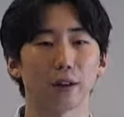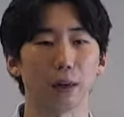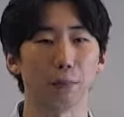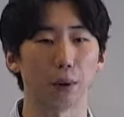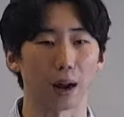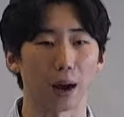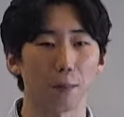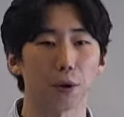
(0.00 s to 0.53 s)
but
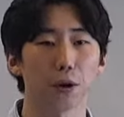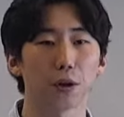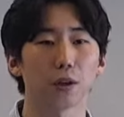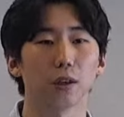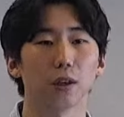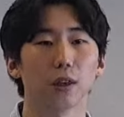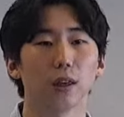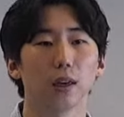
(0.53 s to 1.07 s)
I'm going to
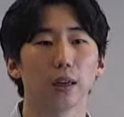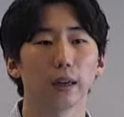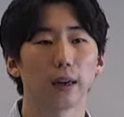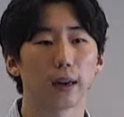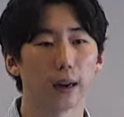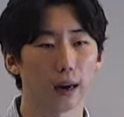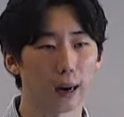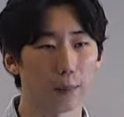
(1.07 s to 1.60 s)

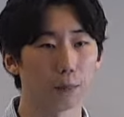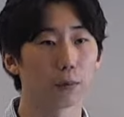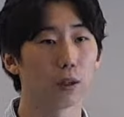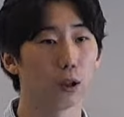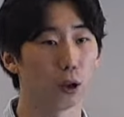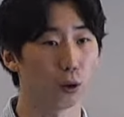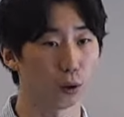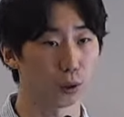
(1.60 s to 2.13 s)
come
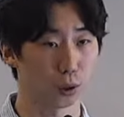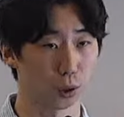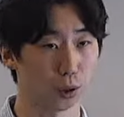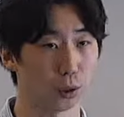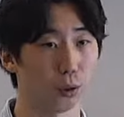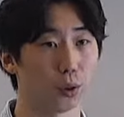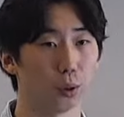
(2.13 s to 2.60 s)
close to you.